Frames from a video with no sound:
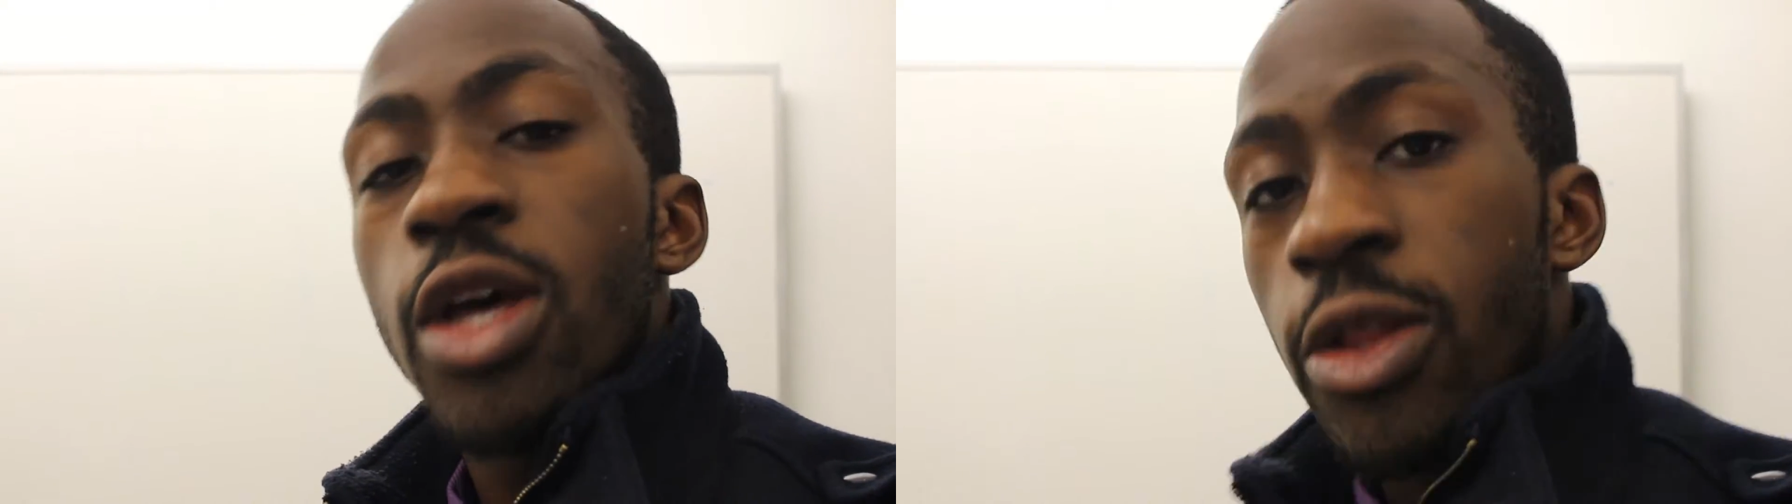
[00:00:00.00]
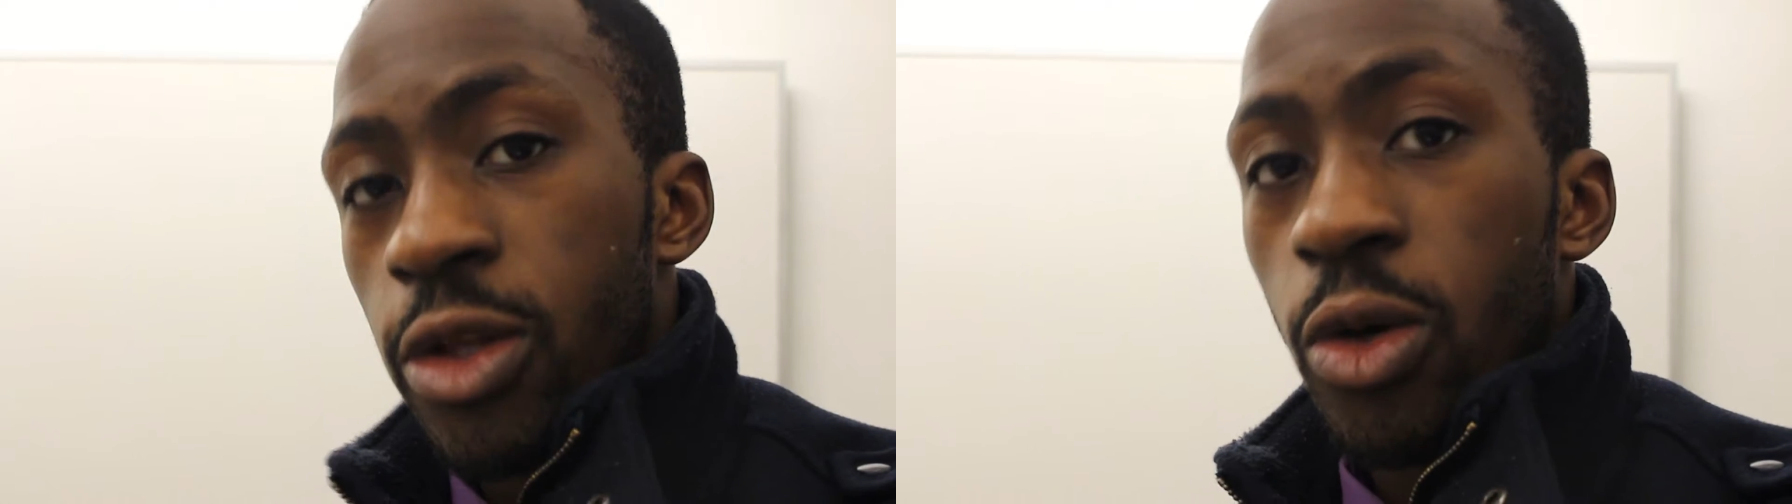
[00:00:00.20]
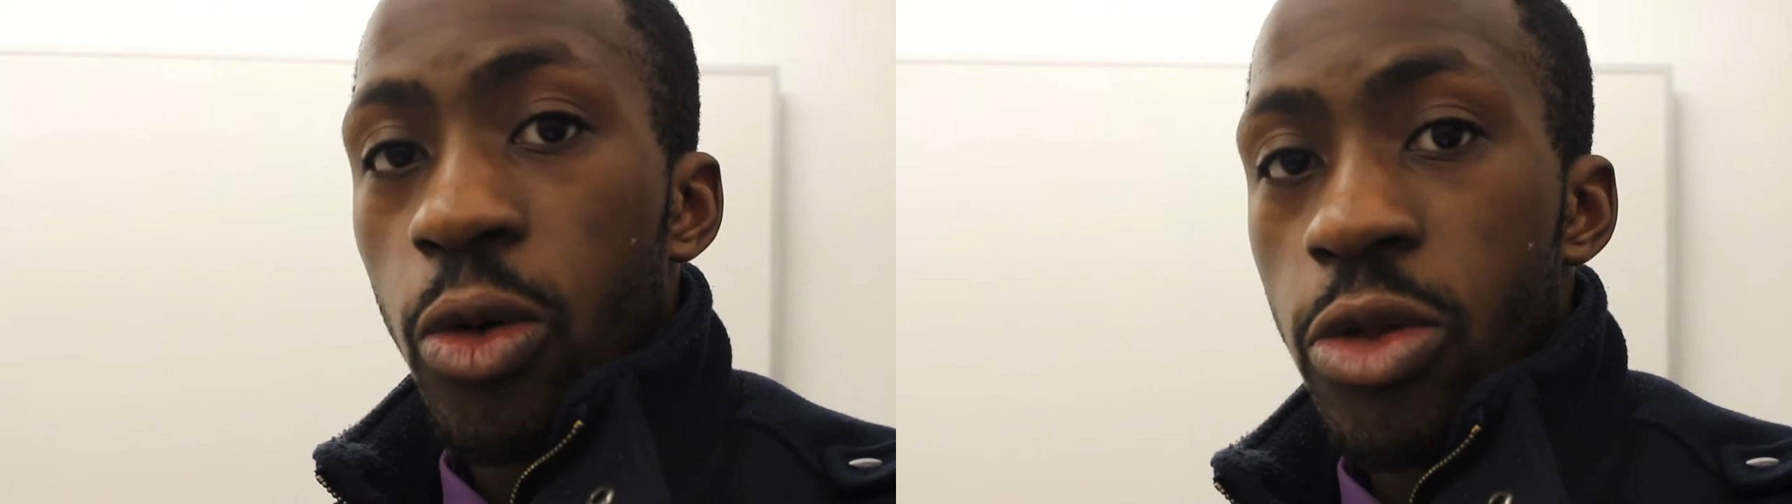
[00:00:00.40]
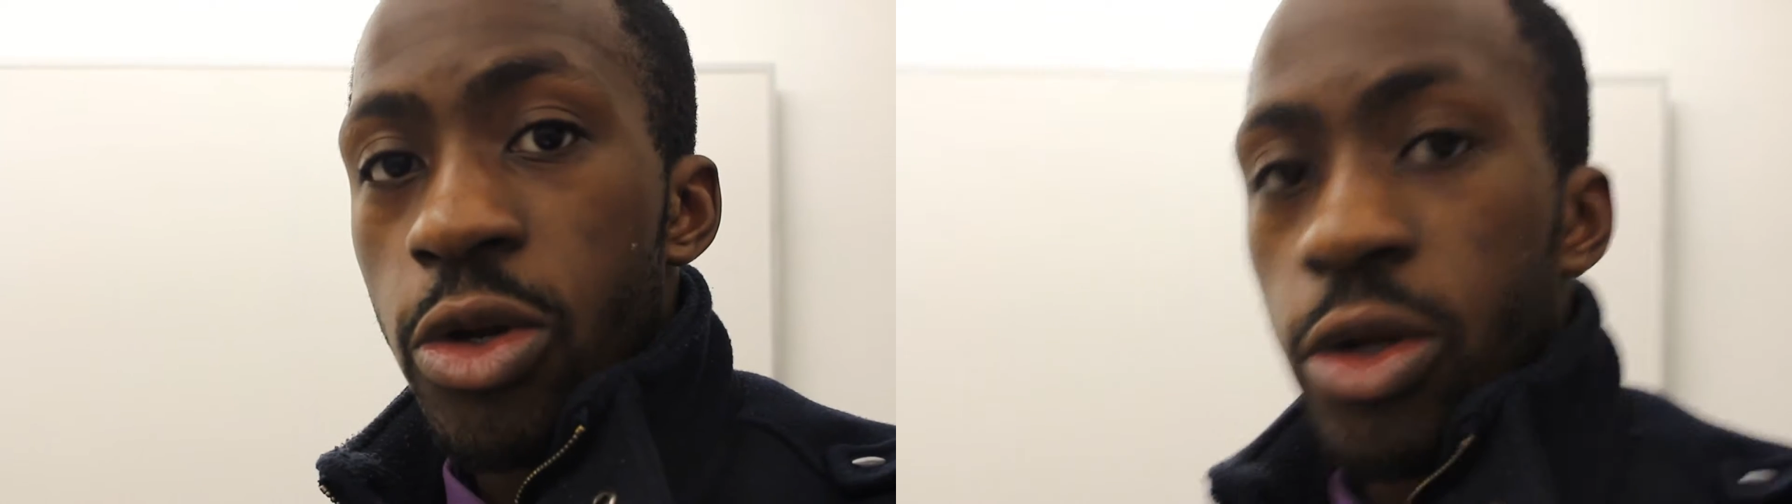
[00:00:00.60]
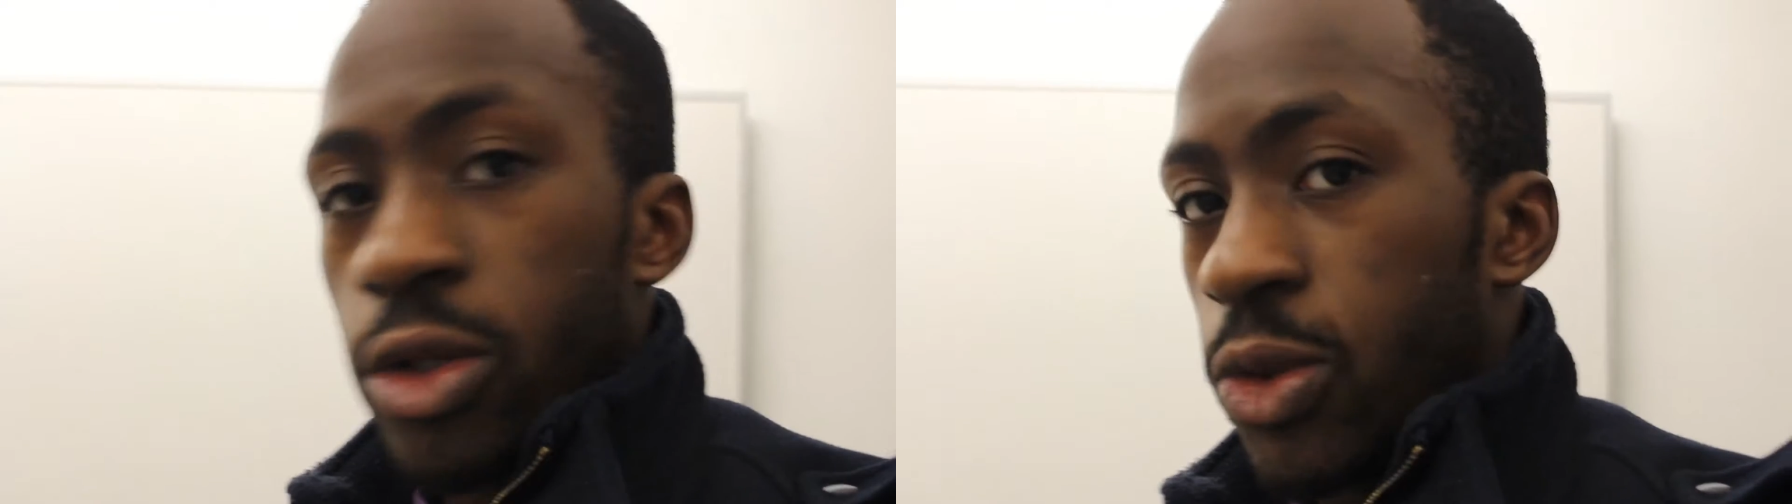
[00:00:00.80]
the
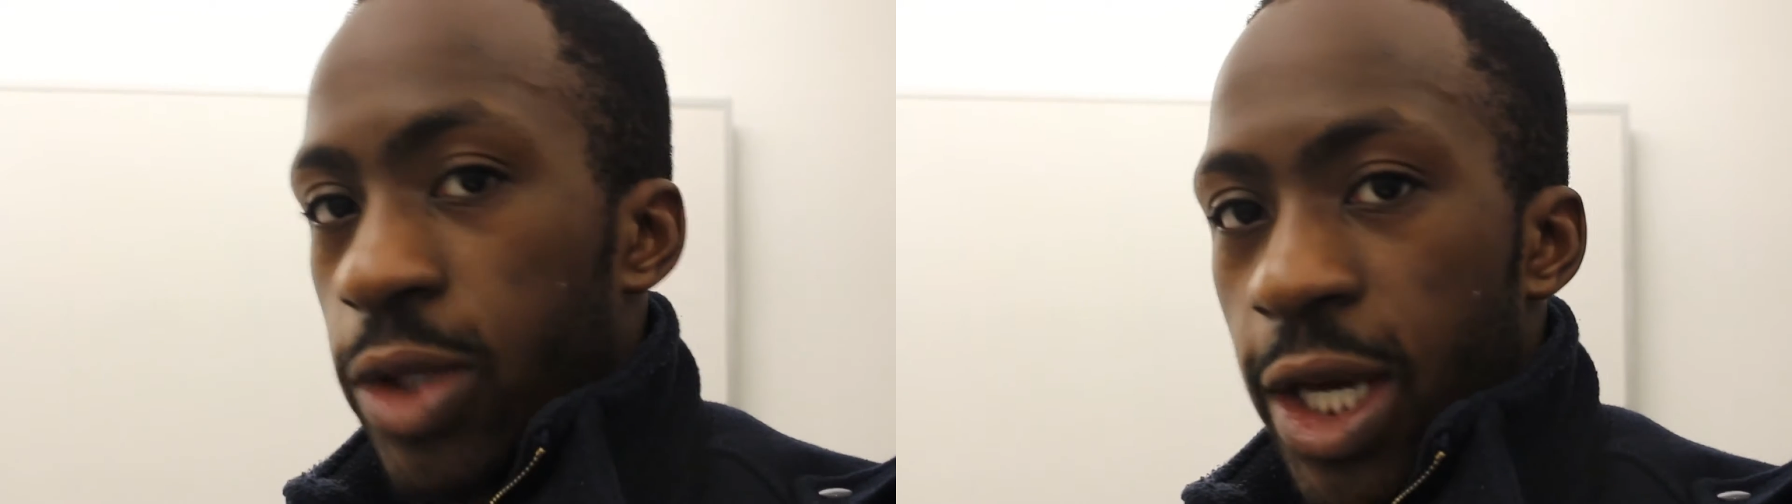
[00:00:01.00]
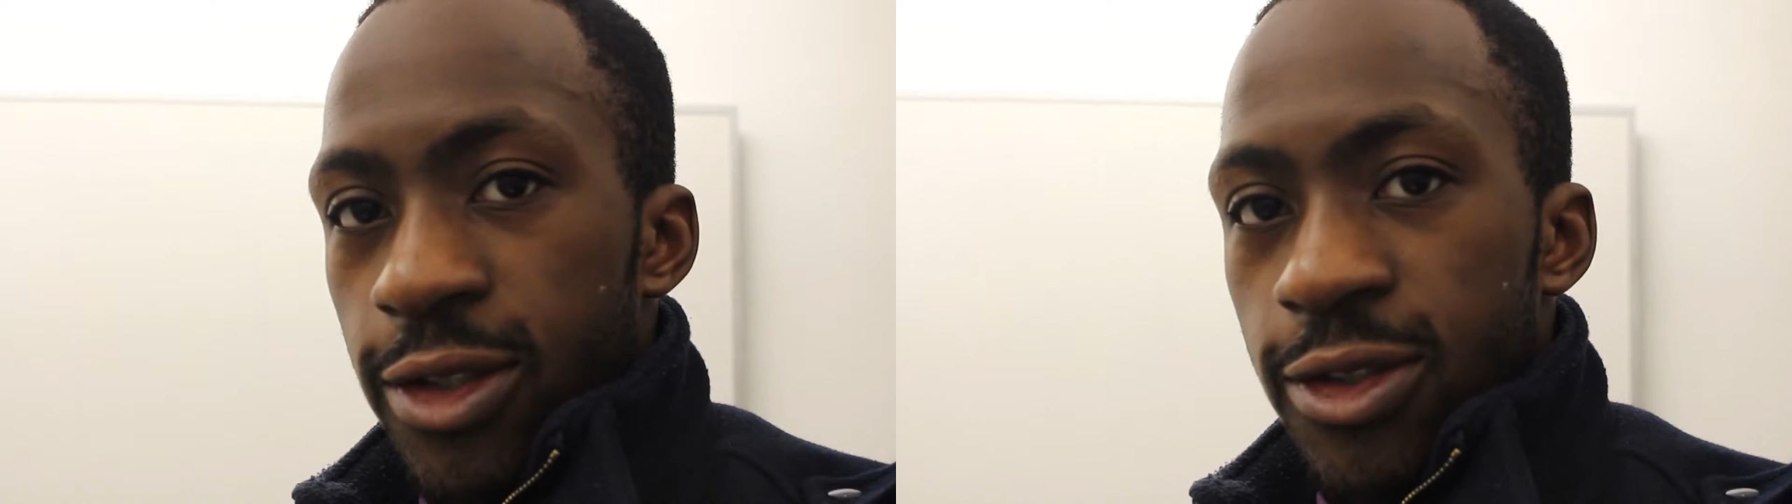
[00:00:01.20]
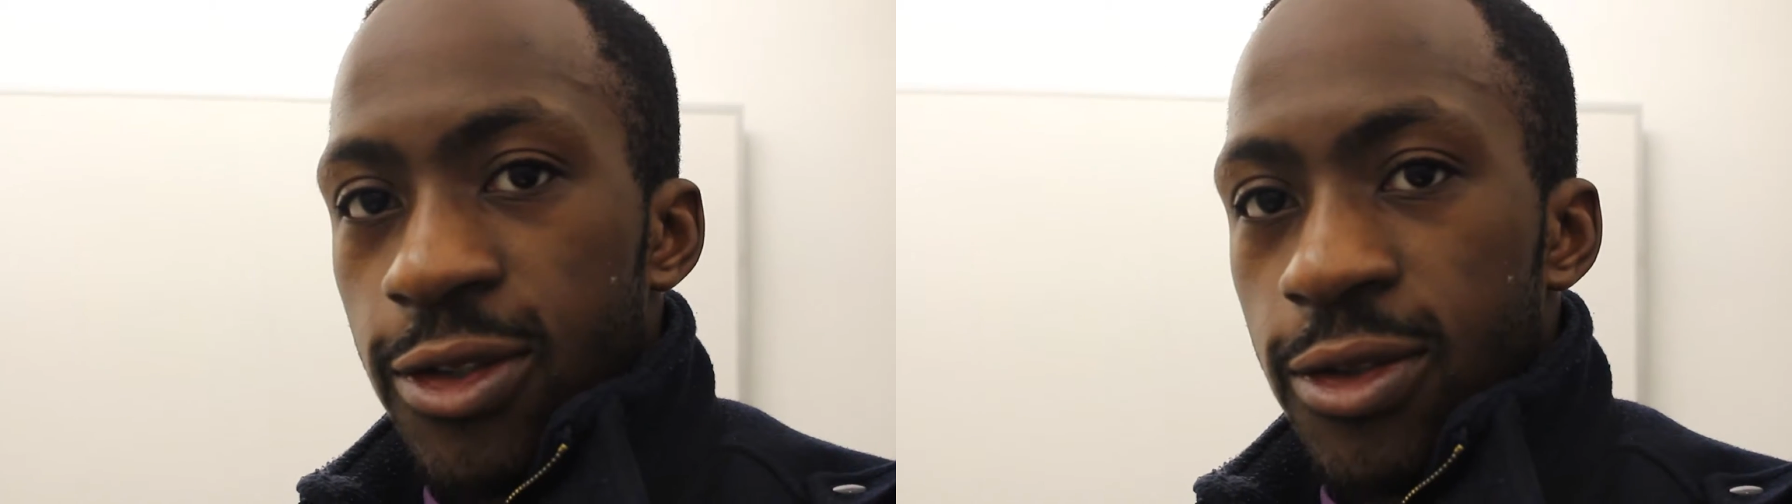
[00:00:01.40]
older you get.